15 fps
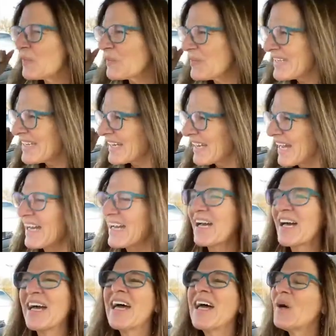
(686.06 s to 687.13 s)
we can
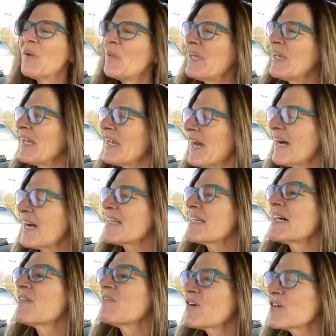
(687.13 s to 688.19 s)
act. we can act
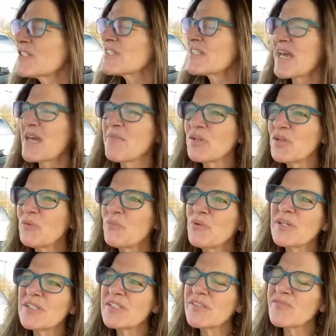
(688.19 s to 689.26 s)
out of our same
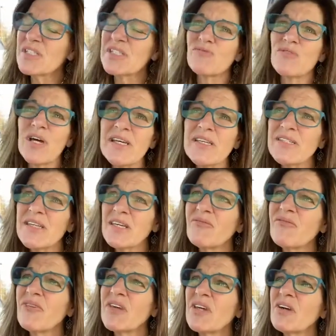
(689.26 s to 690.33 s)
blueprints of stress and
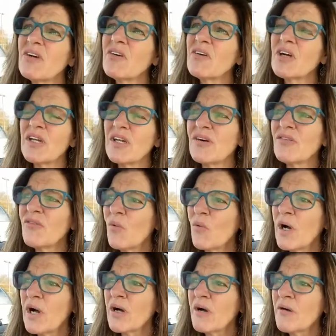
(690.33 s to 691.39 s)
fear and
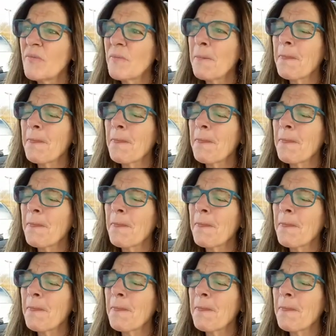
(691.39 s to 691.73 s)
overwhelm.